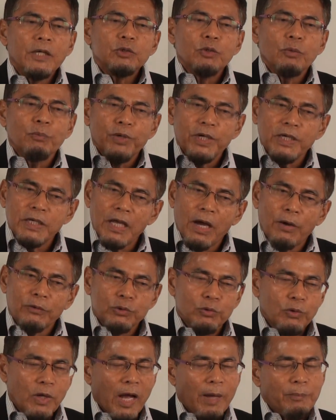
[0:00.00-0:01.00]
to bring
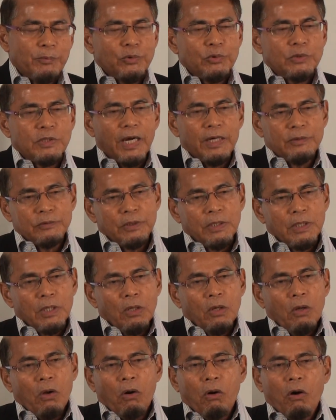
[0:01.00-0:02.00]
down, to calm you down,
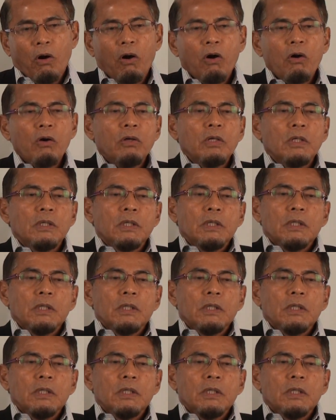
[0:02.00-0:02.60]
or